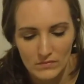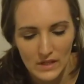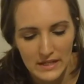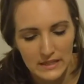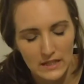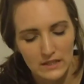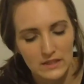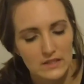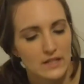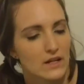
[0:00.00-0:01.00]
And then
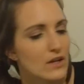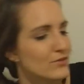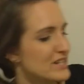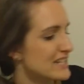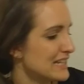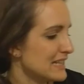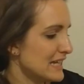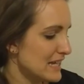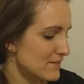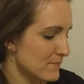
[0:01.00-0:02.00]
this I got
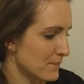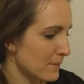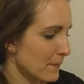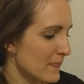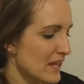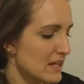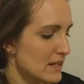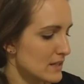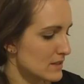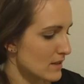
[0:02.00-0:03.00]
recently, and
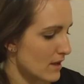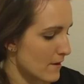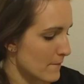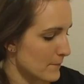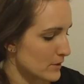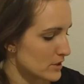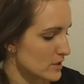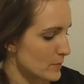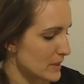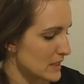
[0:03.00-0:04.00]
it's BTS
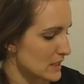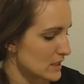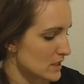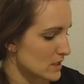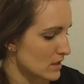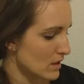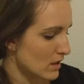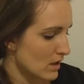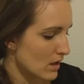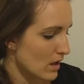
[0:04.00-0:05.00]
Bees
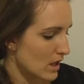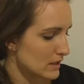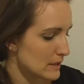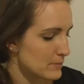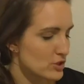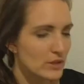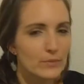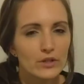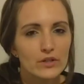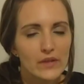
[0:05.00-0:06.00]
lip
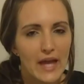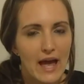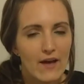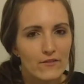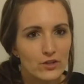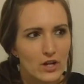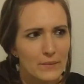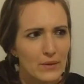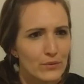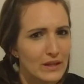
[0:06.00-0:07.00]
shimmer. They're coming
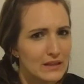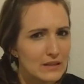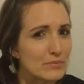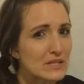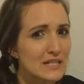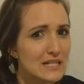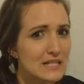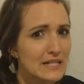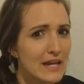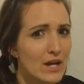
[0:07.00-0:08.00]
out with like lipsticks
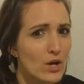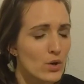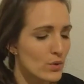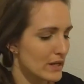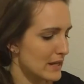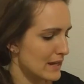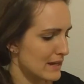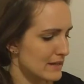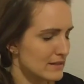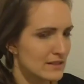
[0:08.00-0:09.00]
now
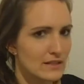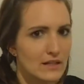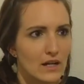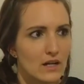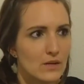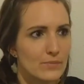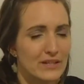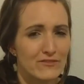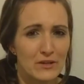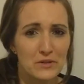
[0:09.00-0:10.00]
and like
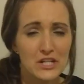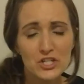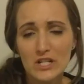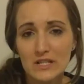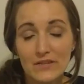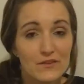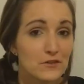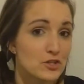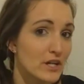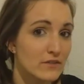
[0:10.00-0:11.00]
foundations. I've never
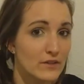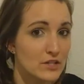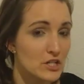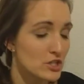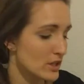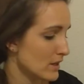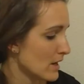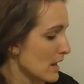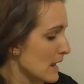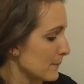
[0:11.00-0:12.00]
tried the foundation,
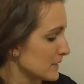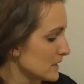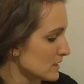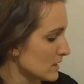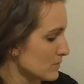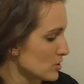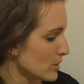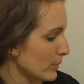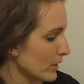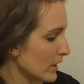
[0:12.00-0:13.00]
but this lip
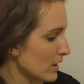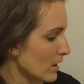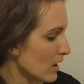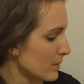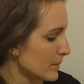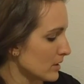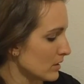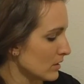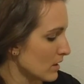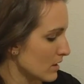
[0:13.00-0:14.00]
shimmer in
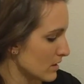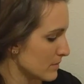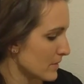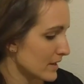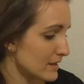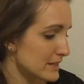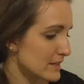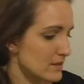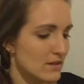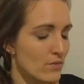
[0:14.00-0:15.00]
caramel, I liked it.
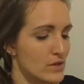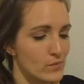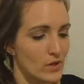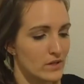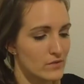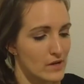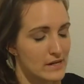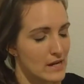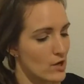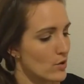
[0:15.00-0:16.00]
It's not what I'm wearing right
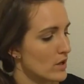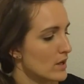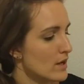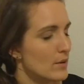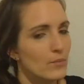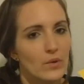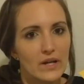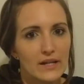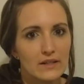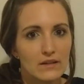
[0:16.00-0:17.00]
now,
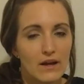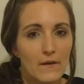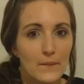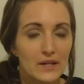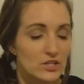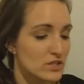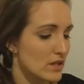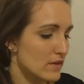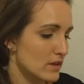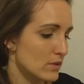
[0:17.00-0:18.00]
but I just
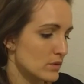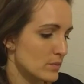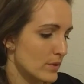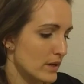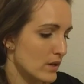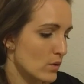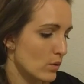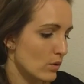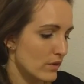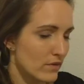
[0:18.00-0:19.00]
thought that it was pretty
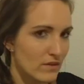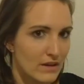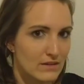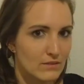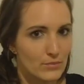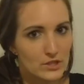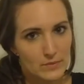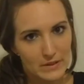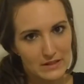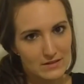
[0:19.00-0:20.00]
cool that BTS
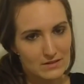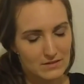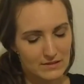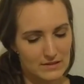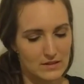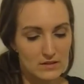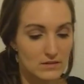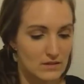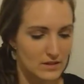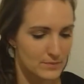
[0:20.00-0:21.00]
Bees is
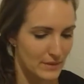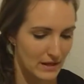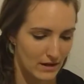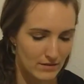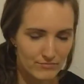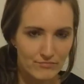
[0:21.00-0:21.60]
making